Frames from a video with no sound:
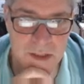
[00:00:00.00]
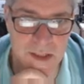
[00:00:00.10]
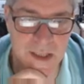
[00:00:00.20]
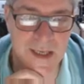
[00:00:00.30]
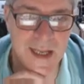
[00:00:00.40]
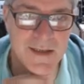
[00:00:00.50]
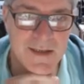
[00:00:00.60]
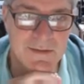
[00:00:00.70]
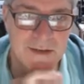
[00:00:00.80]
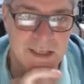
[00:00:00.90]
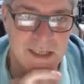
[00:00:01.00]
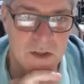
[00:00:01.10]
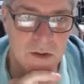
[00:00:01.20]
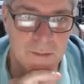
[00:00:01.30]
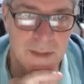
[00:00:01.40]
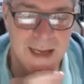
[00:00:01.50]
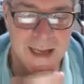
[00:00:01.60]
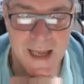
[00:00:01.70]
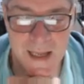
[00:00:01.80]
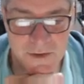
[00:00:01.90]
the connectivity on Black
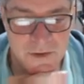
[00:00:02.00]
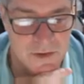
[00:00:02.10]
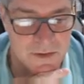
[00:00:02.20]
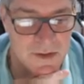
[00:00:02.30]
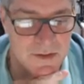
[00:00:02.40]
Edge